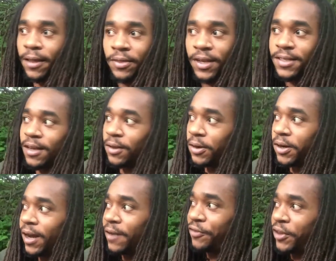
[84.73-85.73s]
Things I
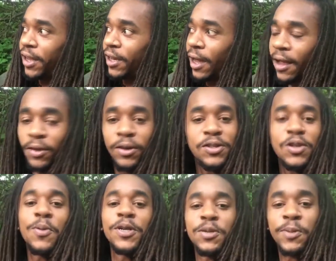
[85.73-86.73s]
learned, I feel like I learned
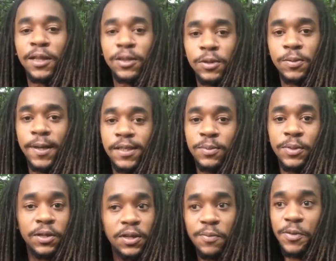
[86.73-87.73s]
so much about the
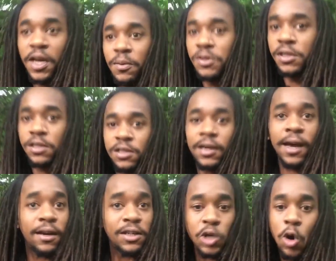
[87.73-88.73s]
responsibility of being a musician,
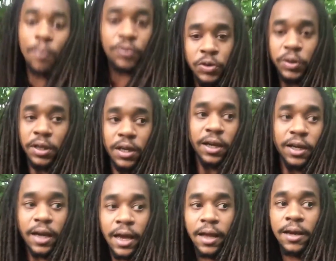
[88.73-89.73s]
how to show up to a
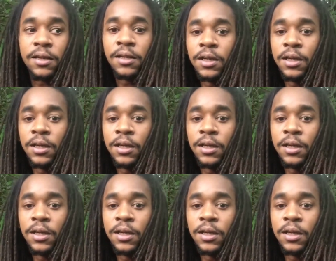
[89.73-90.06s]
gig and